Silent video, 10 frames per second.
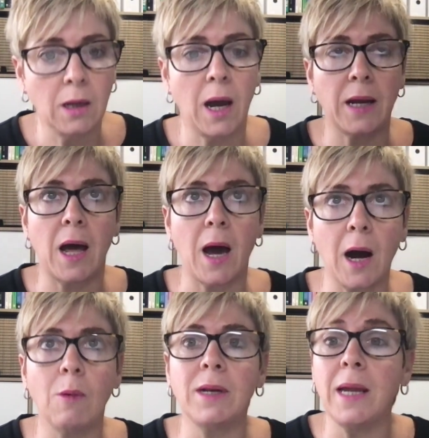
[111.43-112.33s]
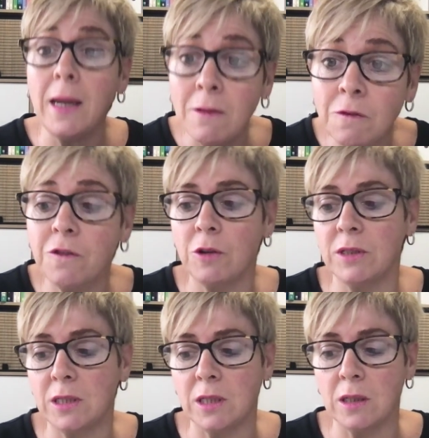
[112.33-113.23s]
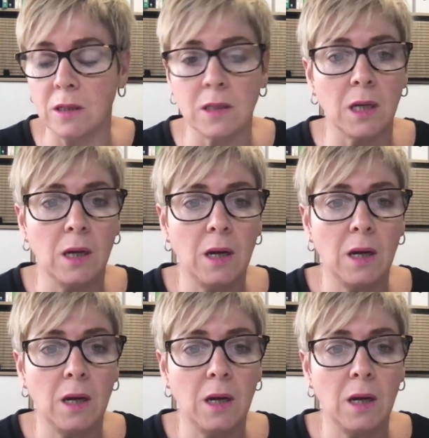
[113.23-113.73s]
and how it influences